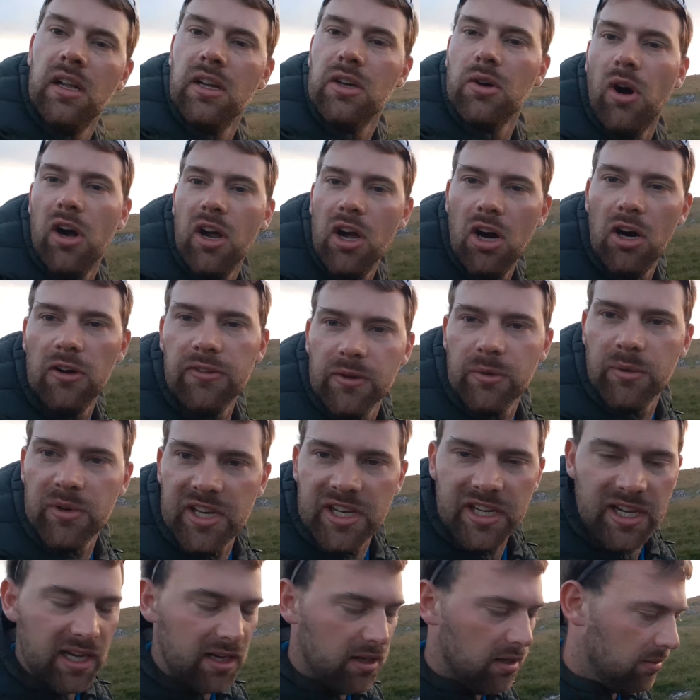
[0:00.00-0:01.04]
quite often when
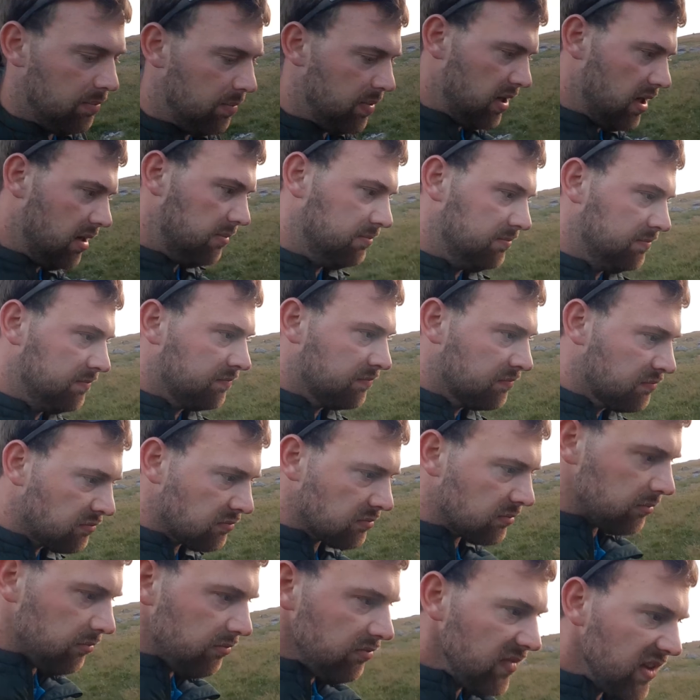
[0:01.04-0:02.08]
you get up
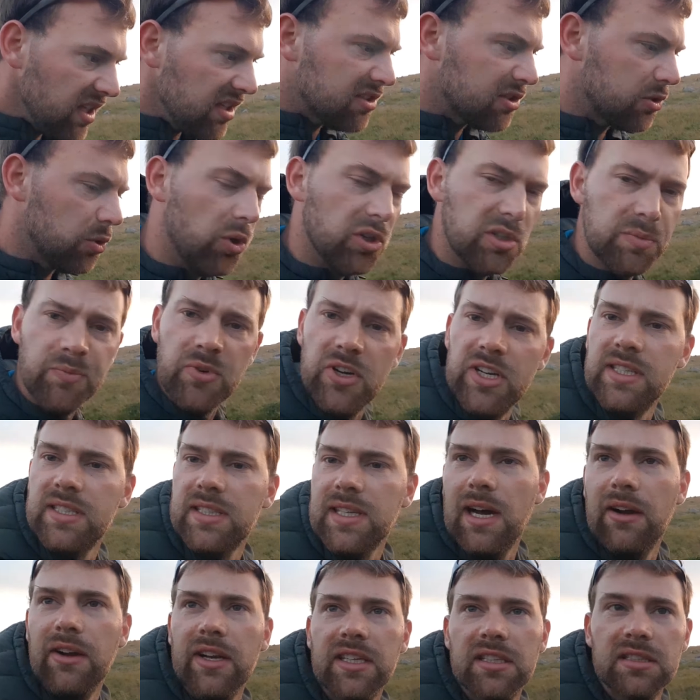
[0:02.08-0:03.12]
towards
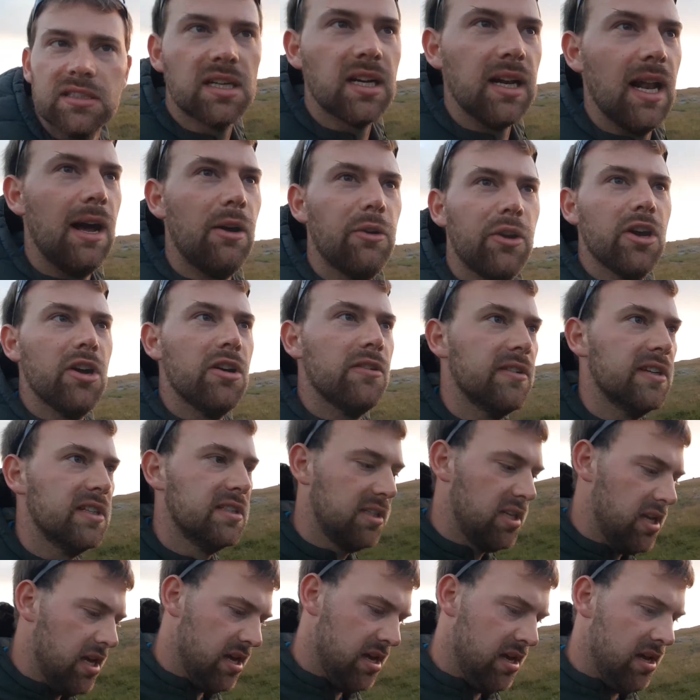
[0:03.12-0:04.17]
Princetown, it does cloud over.
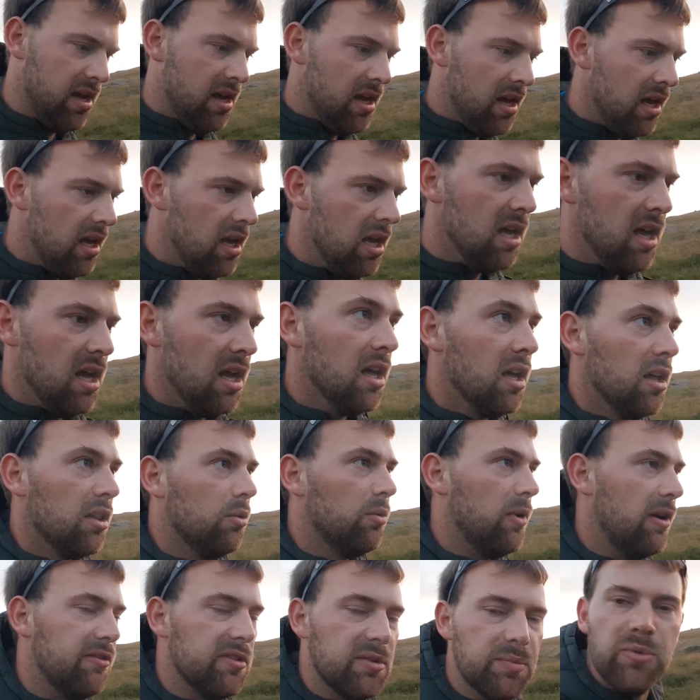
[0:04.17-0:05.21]
The
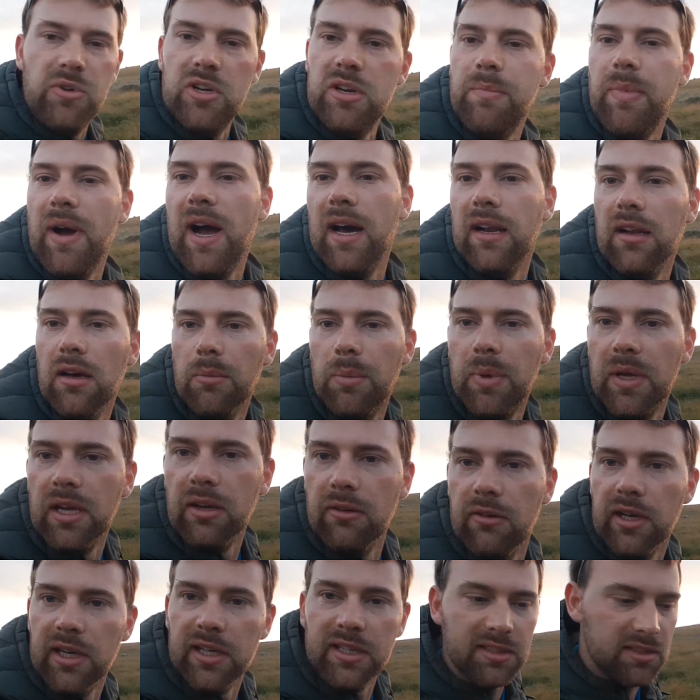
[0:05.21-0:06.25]
weather's pretty bad up
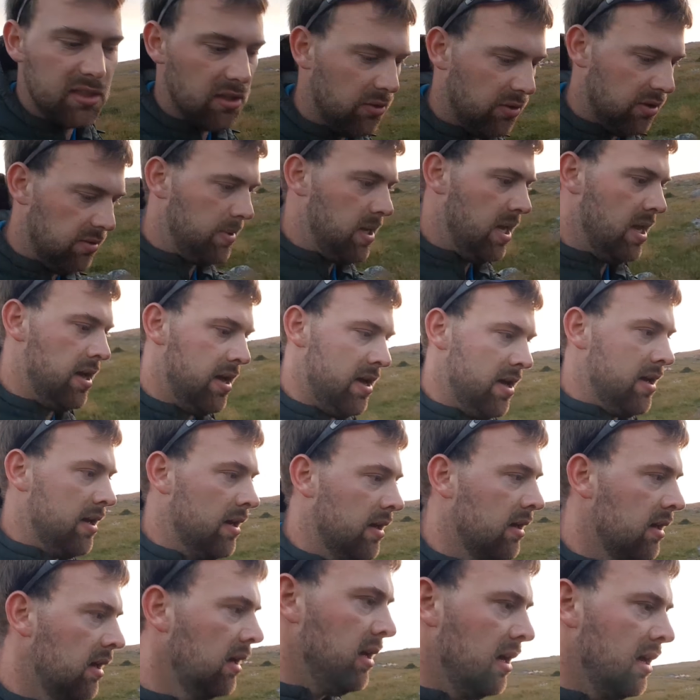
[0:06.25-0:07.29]
here really, so
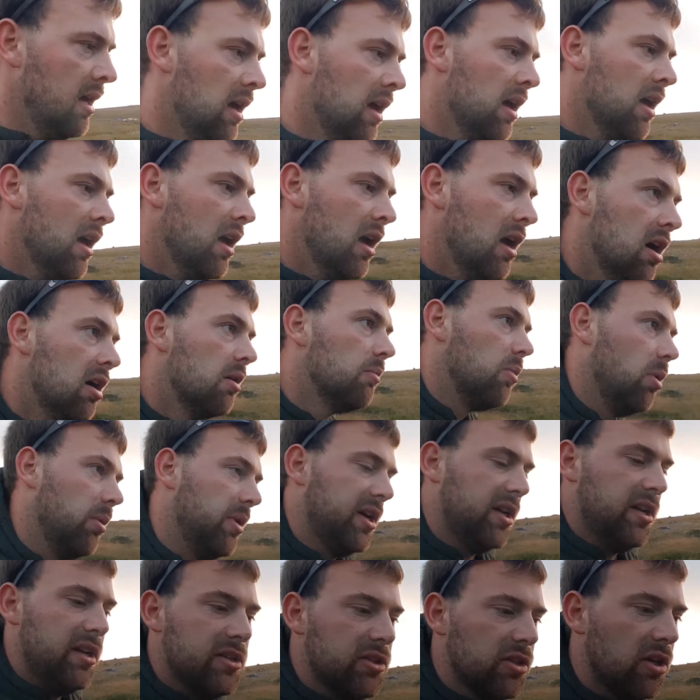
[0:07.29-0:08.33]
probably
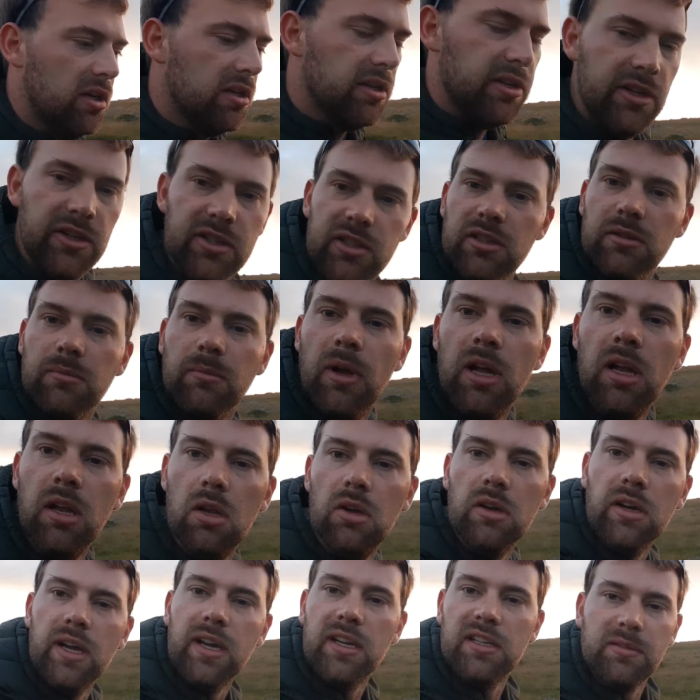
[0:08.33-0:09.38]
going to try and do some
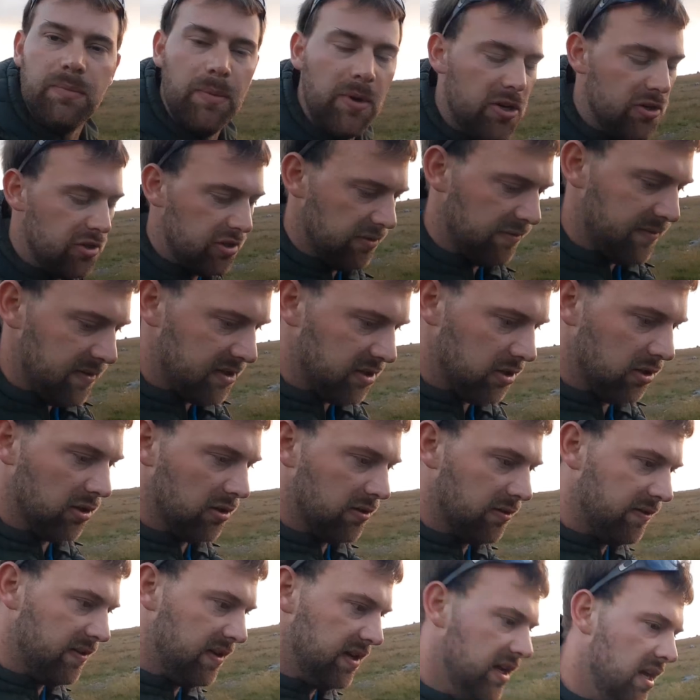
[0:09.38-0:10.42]
long exposure
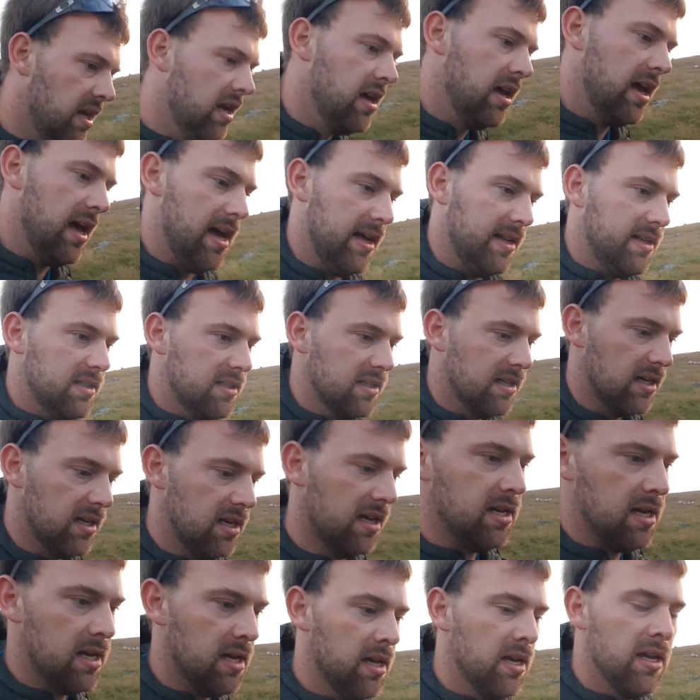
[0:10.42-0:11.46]
photography and
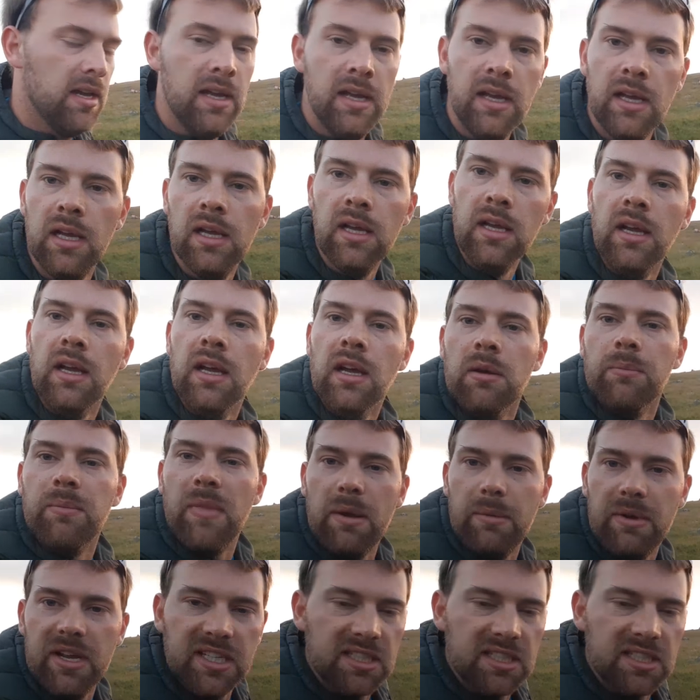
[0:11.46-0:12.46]
maybe a